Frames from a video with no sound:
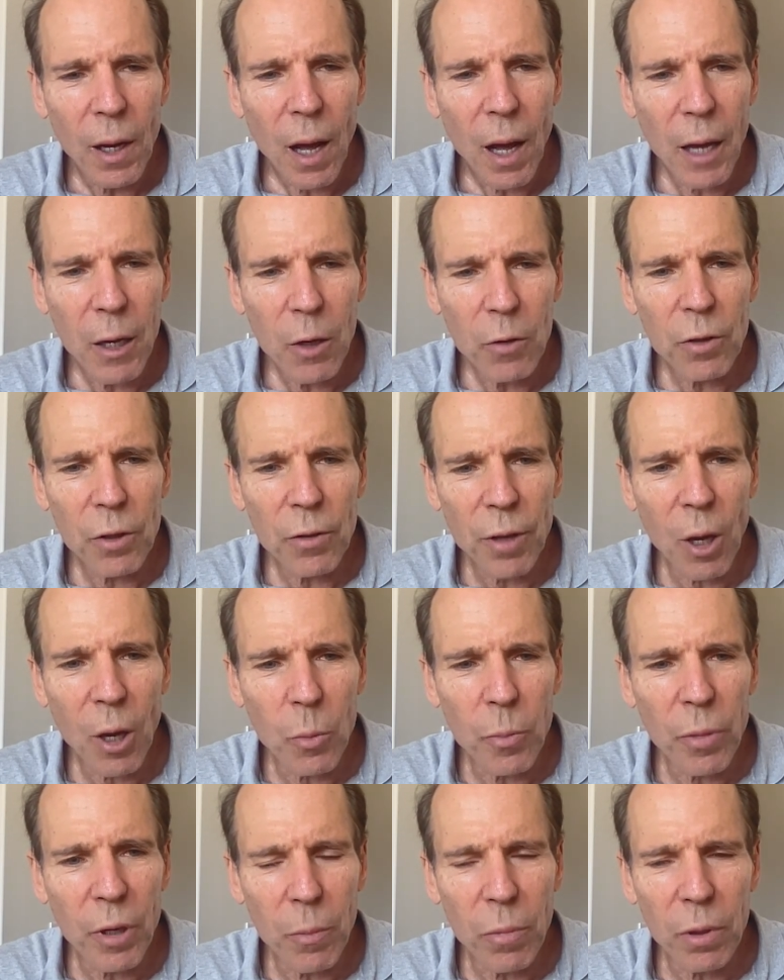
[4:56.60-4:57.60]
I used to
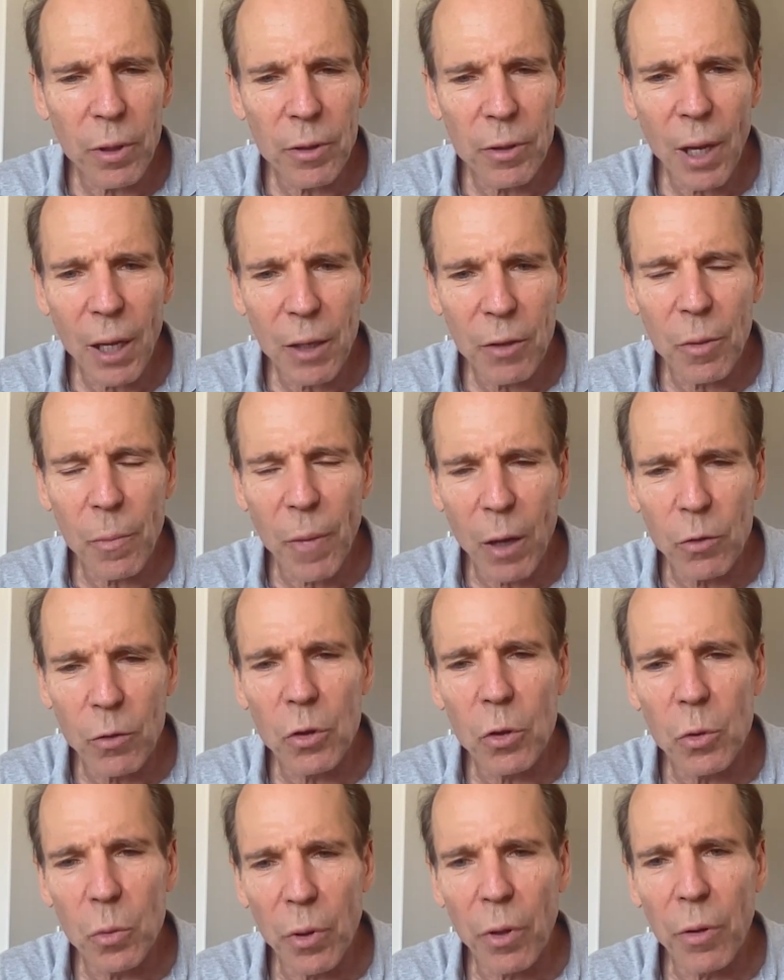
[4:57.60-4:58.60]
tell people it takes about
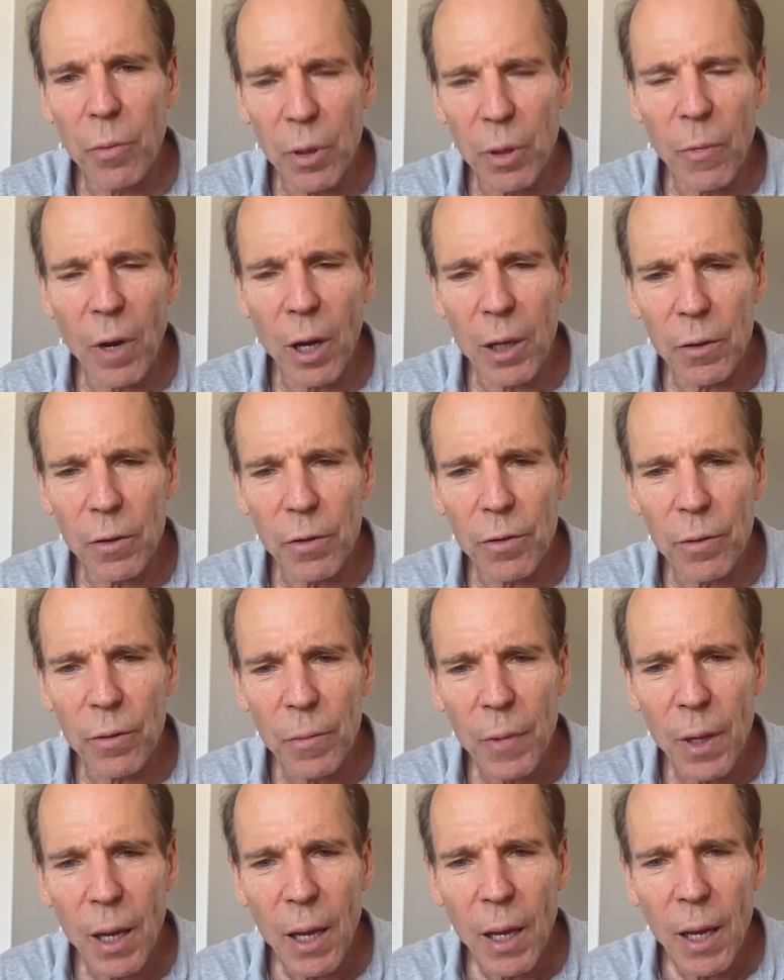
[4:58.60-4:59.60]
two or three
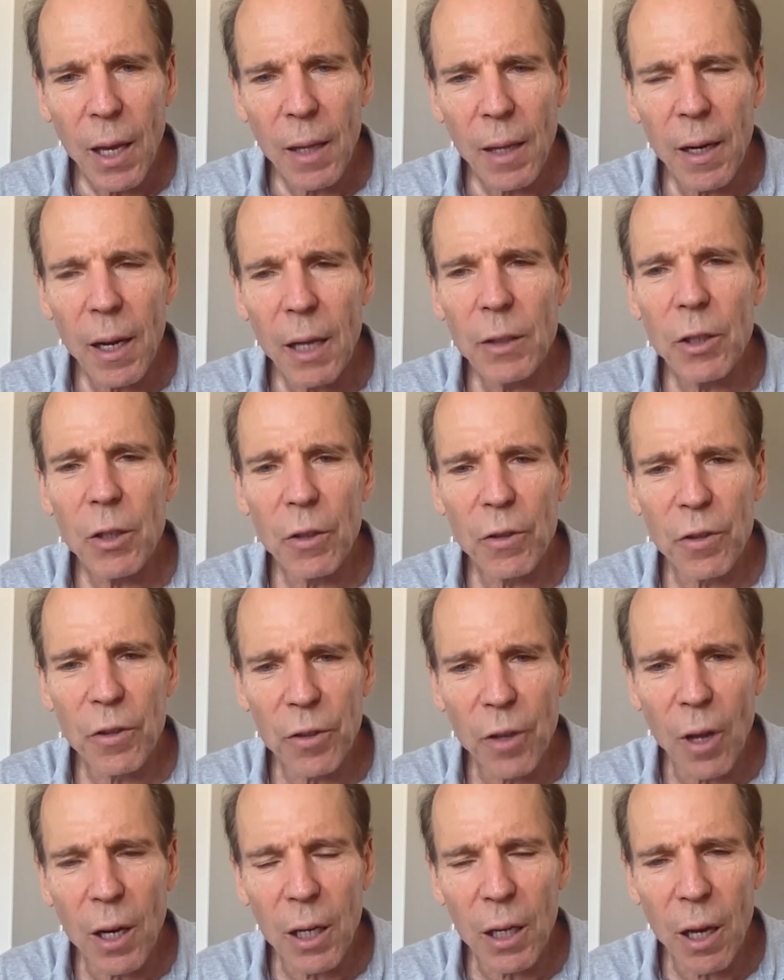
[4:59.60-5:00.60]
months. And then I did a
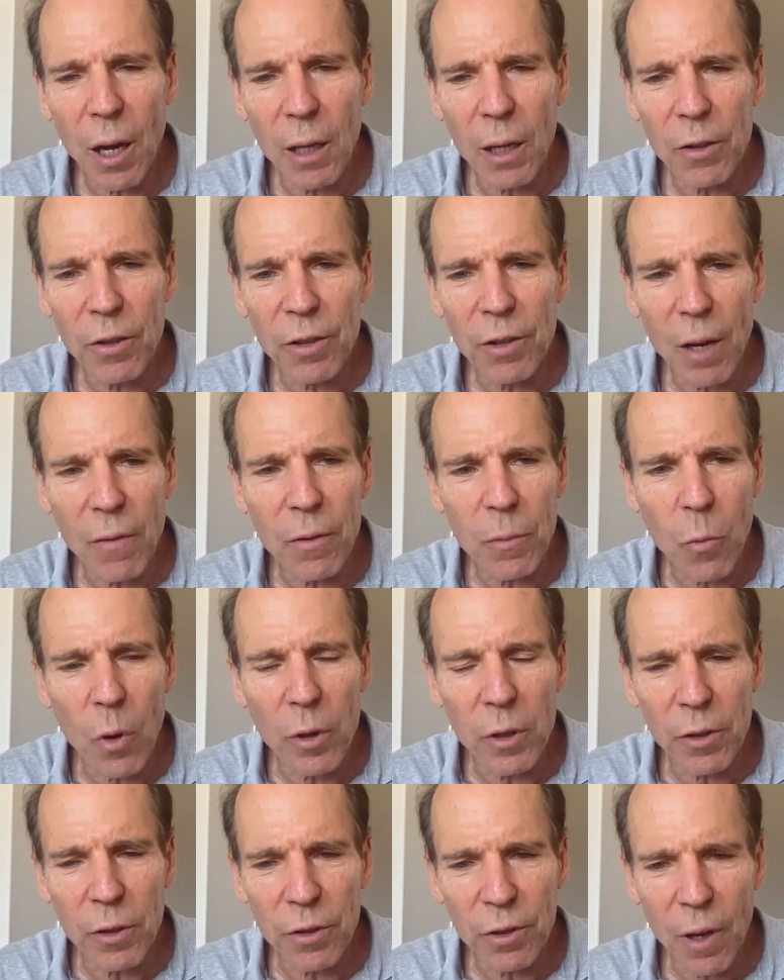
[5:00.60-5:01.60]
study on seven,
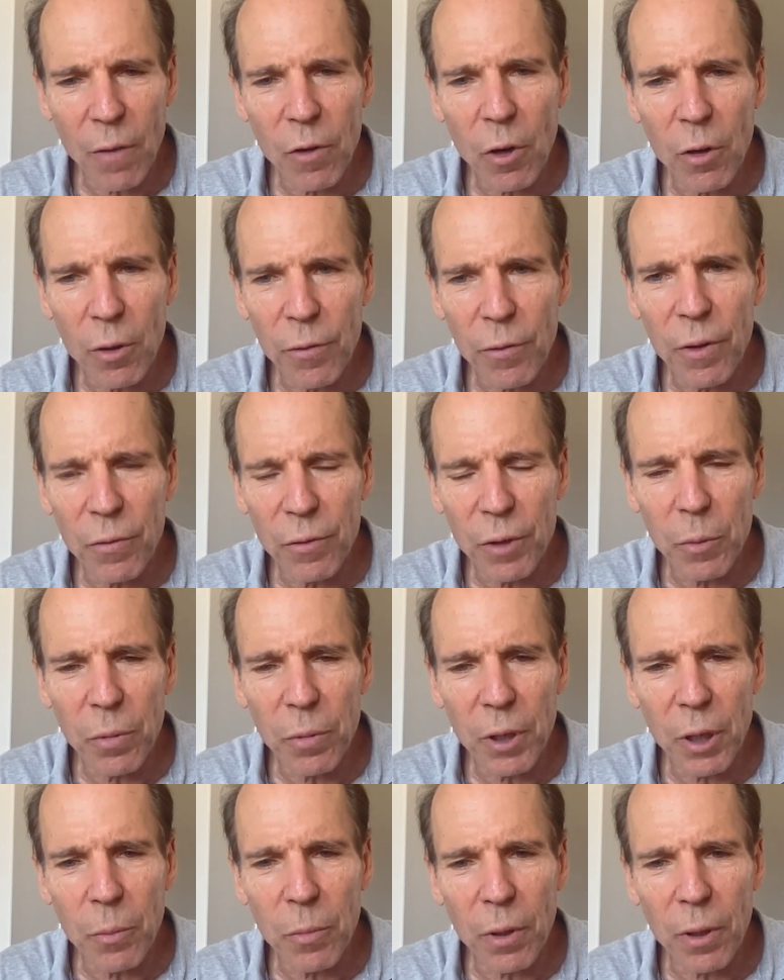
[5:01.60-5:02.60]
more than seven hundred fifty
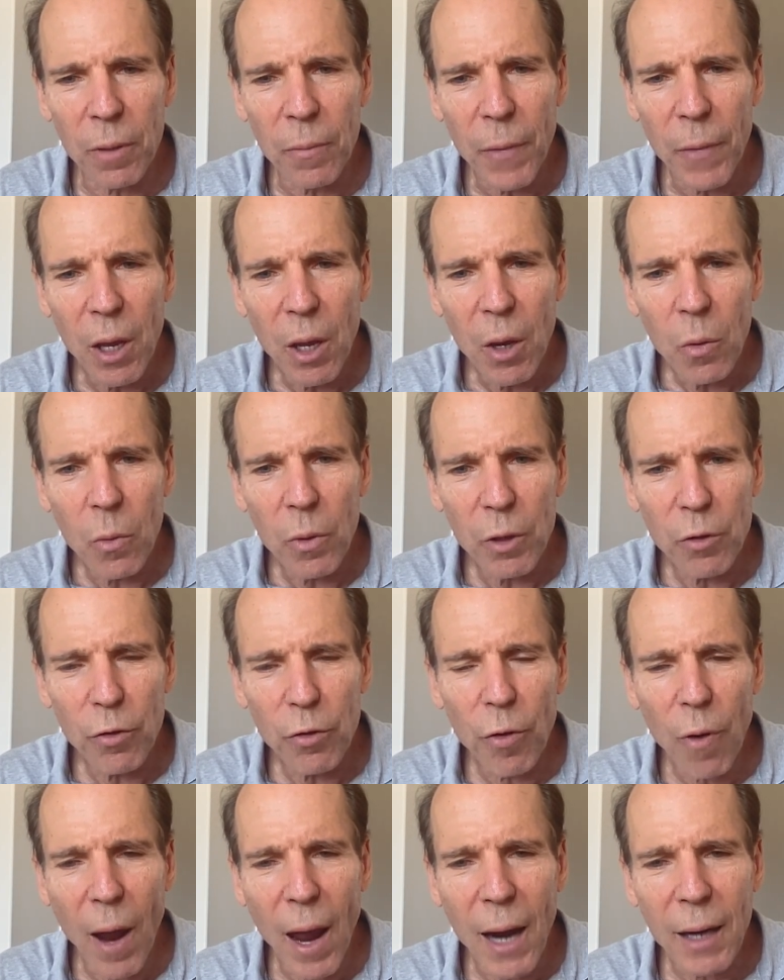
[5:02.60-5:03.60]
people. We
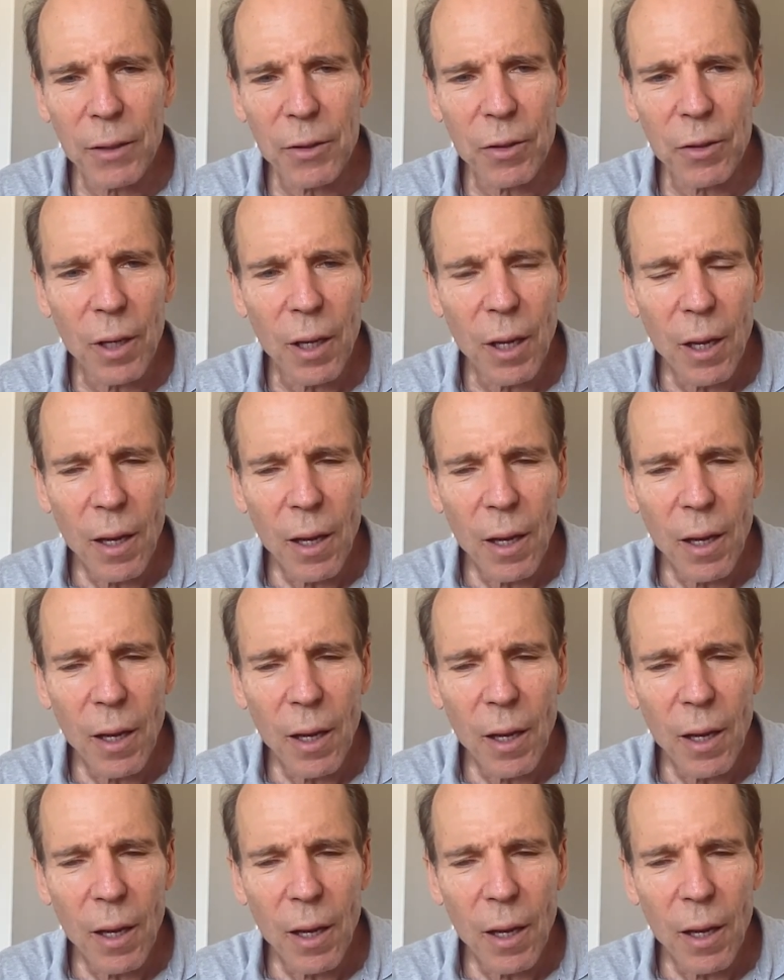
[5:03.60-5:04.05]
tracked